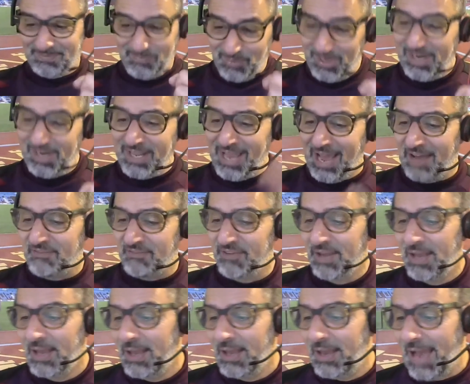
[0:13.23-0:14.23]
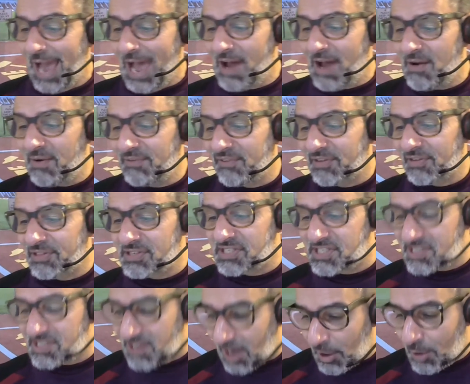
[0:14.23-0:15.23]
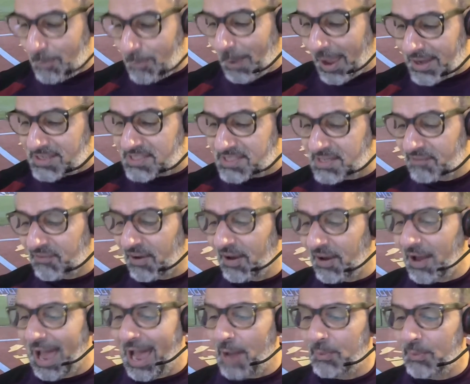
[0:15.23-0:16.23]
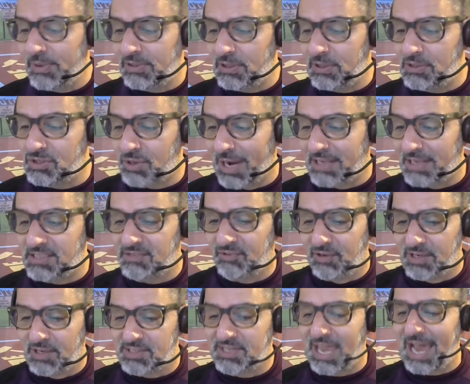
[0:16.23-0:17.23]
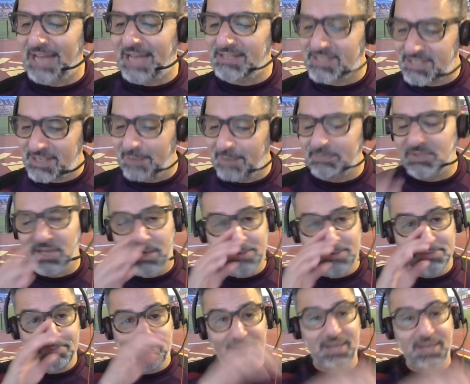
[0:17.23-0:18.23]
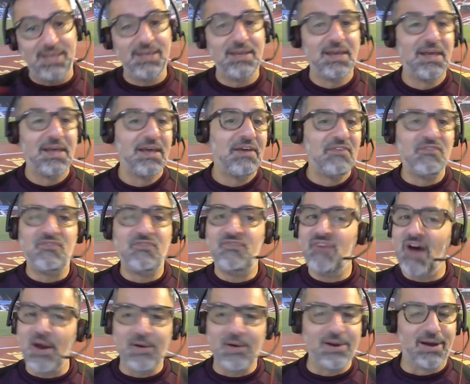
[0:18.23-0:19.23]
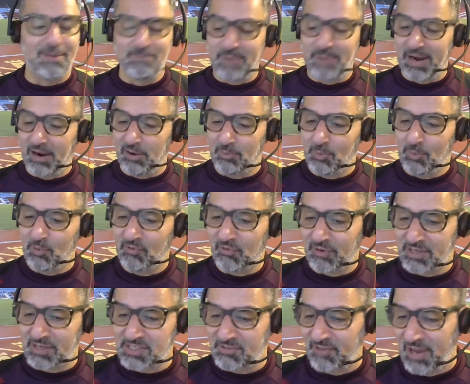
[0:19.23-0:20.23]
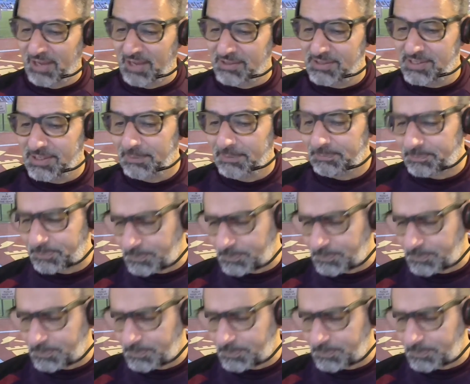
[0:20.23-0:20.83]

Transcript: Really have. However, the slow pace of how we do transfers can sometimes be very unbearable for us fans.